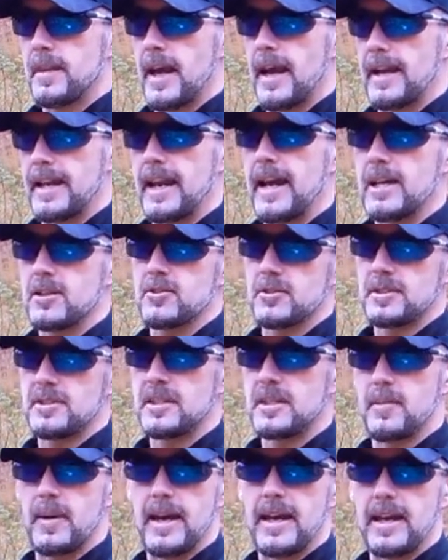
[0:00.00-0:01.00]
I can actually
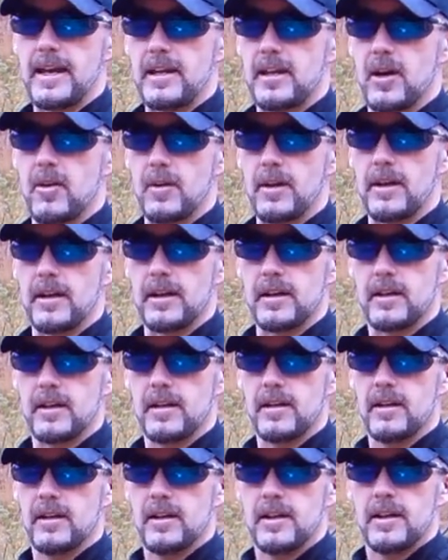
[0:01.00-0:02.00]
see my hand already.
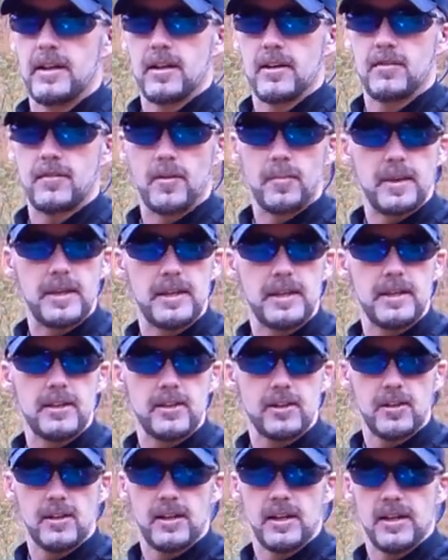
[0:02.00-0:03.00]
From
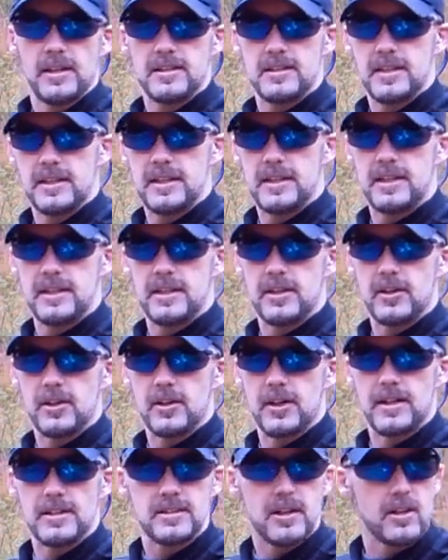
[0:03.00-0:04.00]
here to
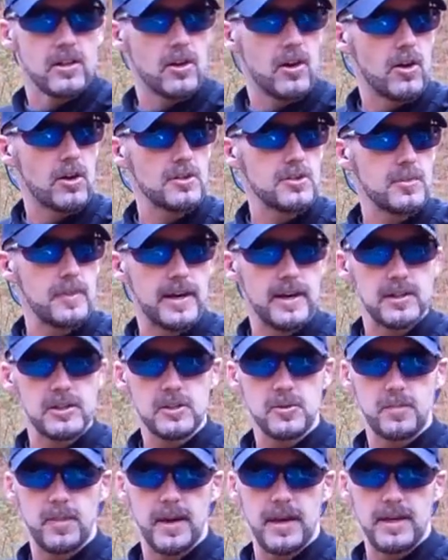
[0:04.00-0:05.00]
here is a large amount
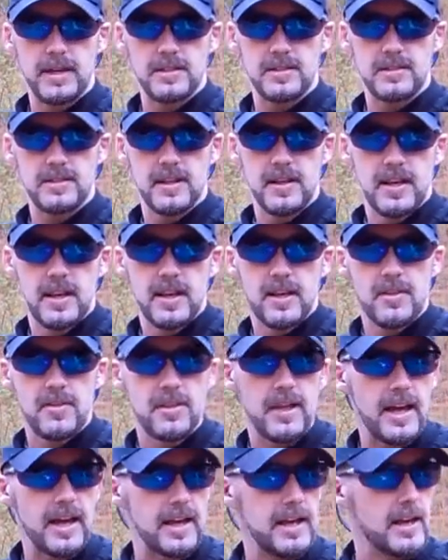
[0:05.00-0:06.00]
of space
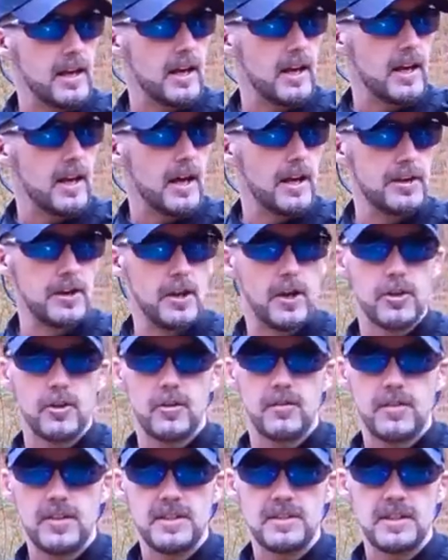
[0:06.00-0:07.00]
that
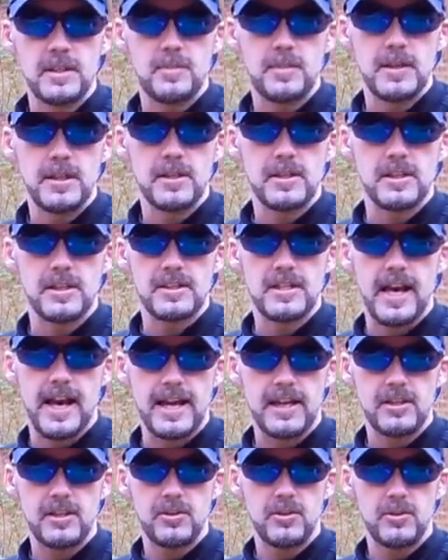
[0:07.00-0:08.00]
another VCP could
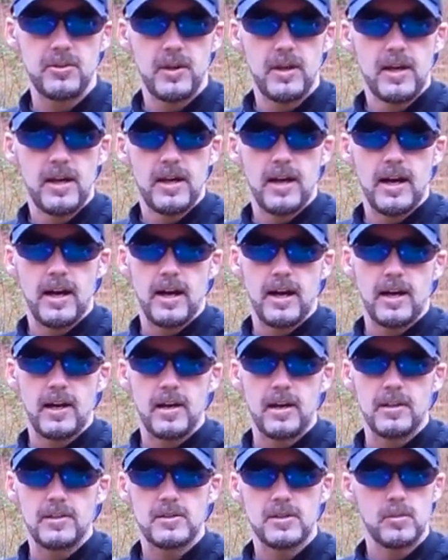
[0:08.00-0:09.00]
attack you.
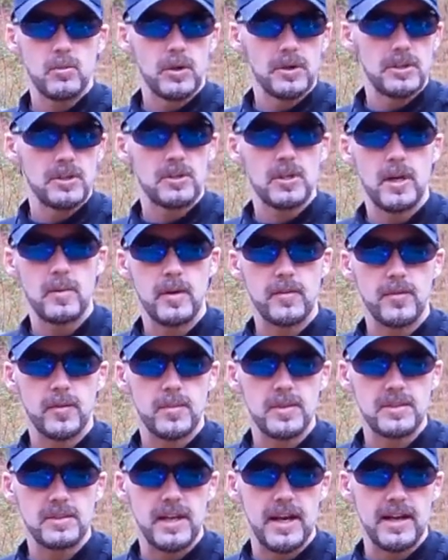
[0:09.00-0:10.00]
Someone could come up
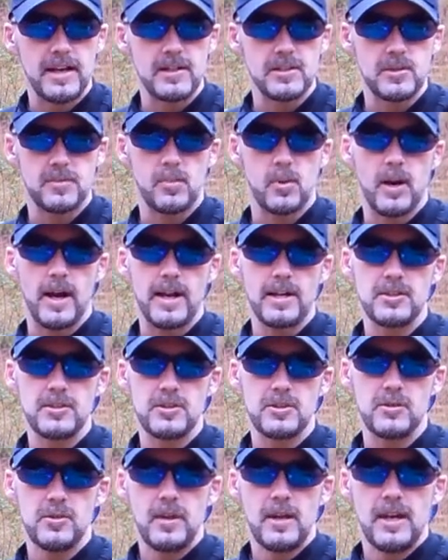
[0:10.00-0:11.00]
from the side and
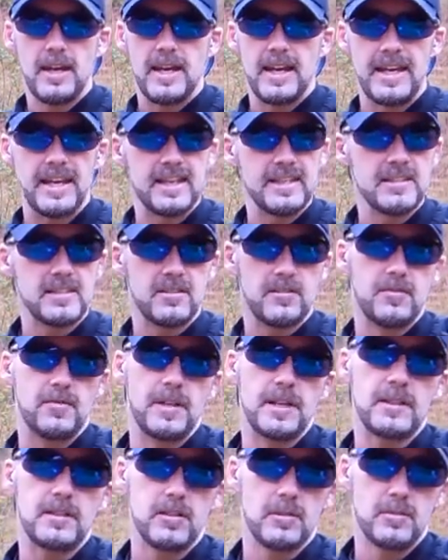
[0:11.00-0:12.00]
surprise you. Innocent
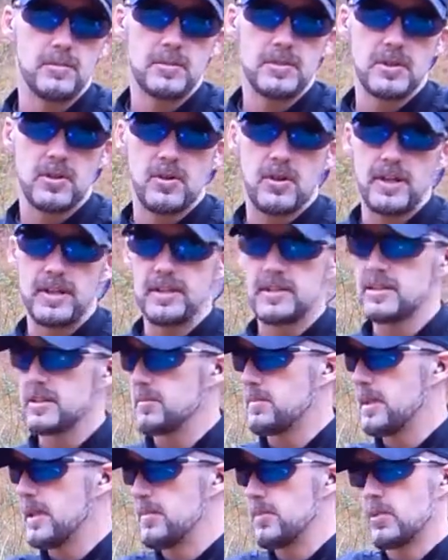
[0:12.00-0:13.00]
victims or
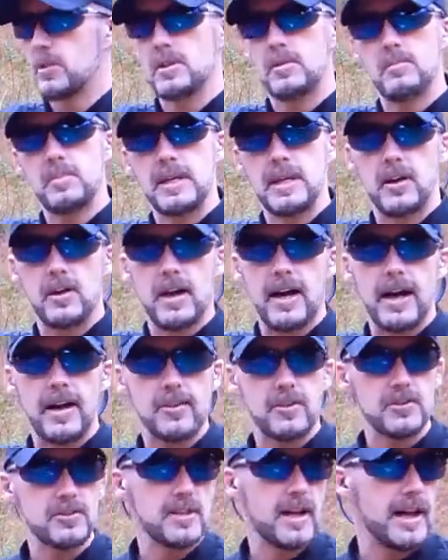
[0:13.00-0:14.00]
innocent people could be on
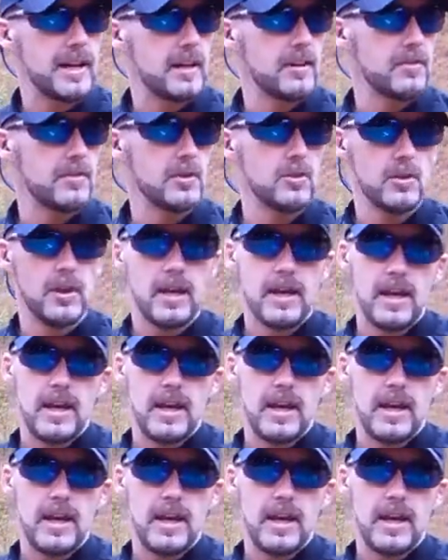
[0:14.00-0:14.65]
either side of you